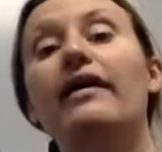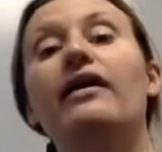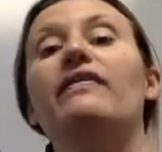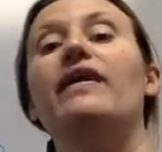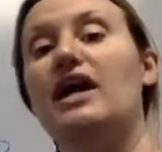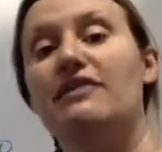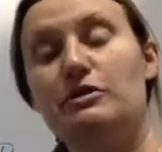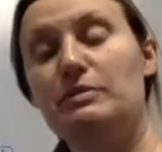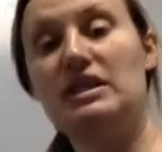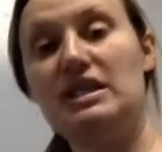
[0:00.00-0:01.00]
They have to
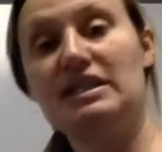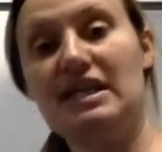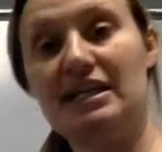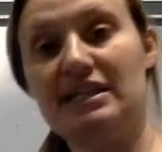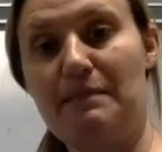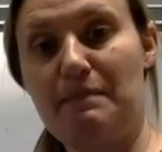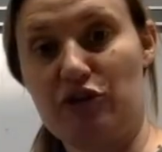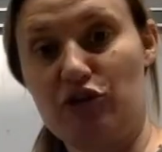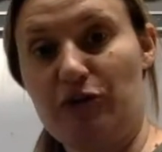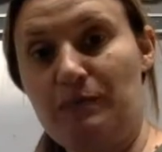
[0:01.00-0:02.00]
be the exact same
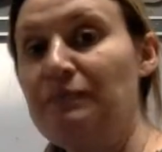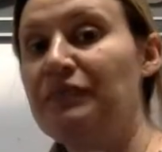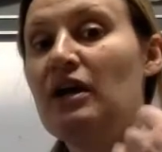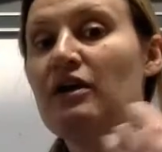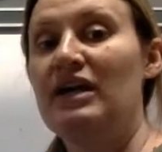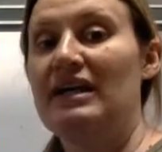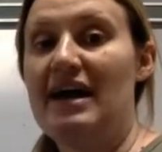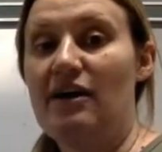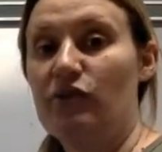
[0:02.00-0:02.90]
measure. Now, the